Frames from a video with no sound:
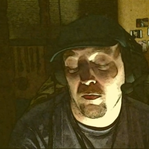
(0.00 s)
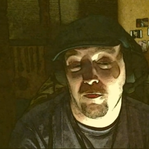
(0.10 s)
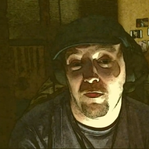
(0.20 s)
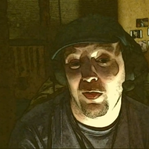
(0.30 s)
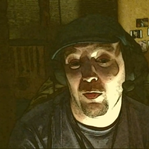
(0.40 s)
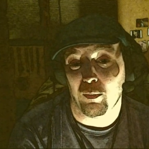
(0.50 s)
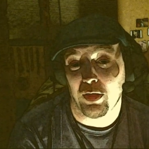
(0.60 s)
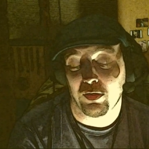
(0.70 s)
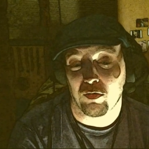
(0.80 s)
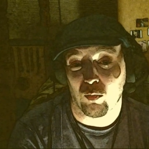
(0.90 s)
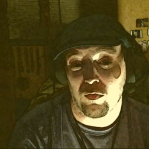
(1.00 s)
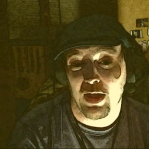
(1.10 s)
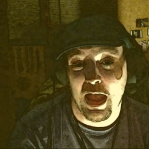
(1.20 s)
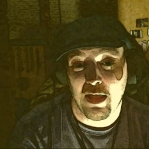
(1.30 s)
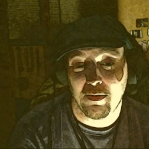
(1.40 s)
on film that this
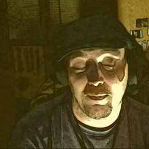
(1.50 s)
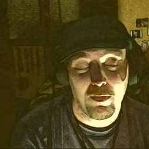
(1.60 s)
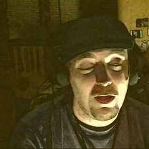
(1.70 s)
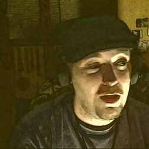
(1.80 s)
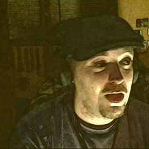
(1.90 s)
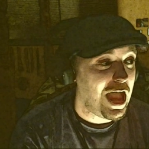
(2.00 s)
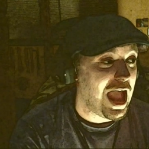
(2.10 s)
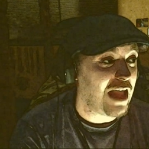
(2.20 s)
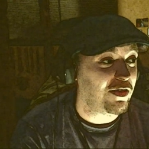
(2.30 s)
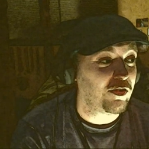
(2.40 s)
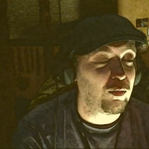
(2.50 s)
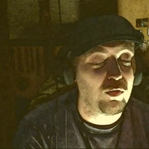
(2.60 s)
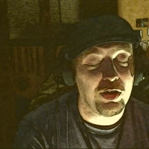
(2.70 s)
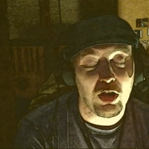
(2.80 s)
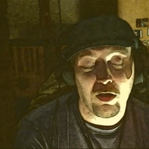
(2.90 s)
movie had. And this
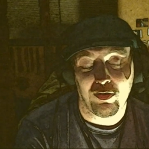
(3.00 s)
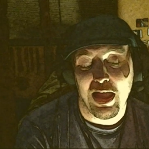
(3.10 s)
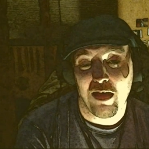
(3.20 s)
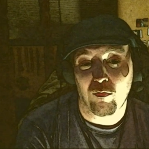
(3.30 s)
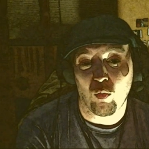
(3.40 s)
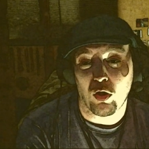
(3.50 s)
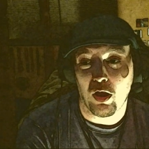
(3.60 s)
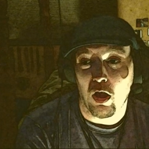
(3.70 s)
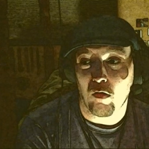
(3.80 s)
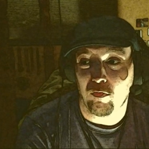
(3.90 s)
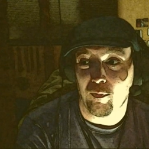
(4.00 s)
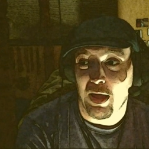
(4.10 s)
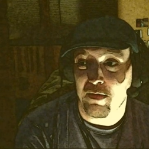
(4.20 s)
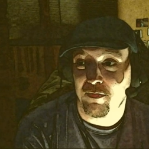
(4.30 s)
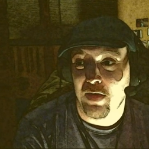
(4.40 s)
movie does have one of
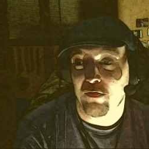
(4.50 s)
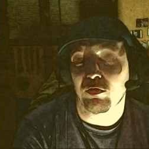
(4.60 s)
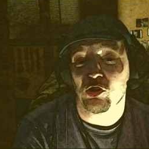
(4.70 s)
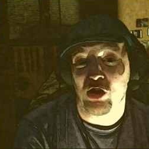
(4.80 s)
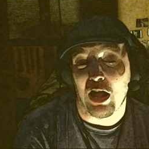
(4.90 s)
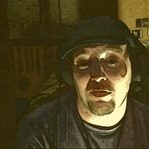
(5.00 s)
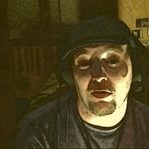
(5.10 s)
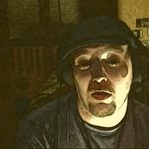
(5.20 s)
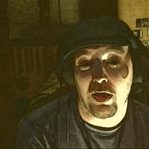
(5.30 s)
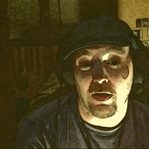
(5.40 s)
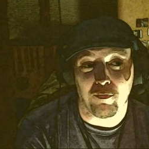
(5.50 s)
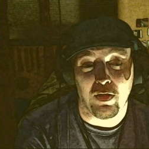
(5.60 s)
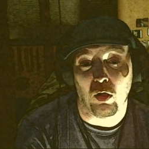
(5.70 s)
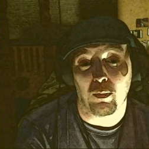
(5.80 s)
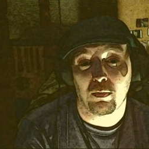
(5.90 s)
my favorite shots in a
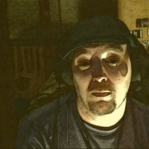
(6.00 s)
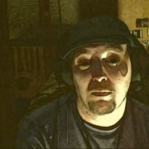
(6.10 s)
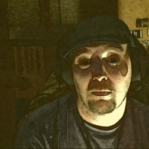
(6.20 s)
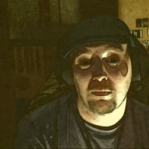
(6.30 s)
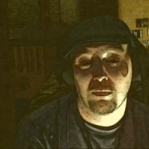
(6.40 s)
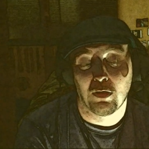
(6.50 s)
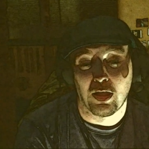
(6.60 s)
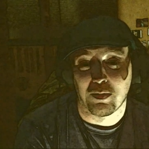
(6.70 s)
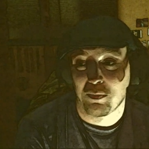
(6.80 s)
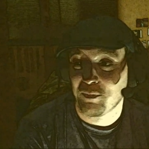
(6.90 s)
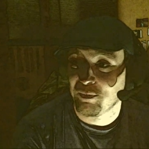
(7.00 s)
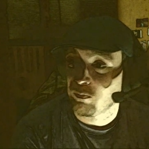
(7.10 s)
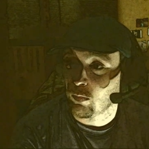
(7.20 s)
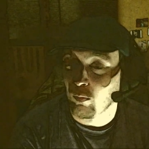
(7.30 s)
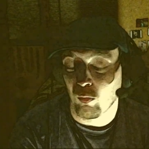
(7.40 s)
film. Like
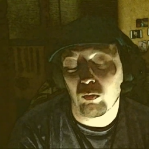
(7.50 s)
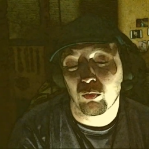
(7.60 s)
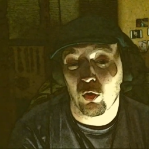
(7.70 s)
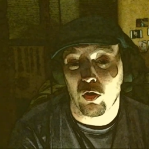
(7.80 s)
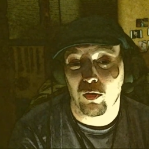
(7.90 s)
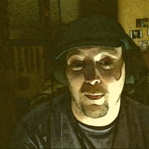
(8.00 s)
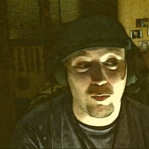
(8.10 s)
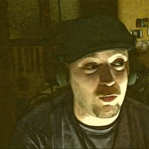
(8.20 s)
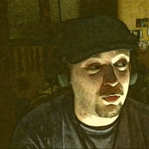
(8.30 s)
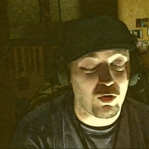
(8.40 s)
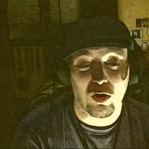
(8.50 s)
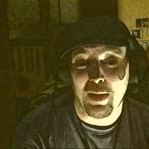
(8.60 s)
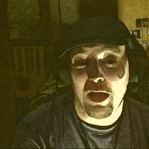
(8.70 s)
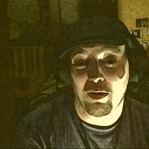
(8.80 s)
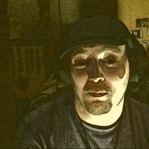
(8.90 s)
we'll talk
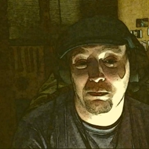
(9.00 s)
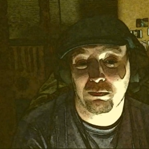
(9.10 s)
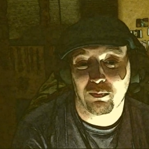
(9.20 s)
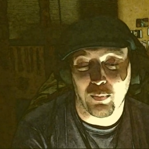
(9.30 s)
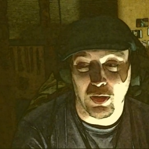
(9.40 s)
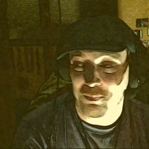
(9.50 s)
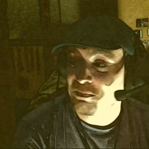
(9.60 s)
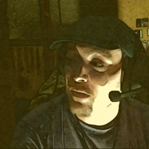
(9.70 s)
about it, but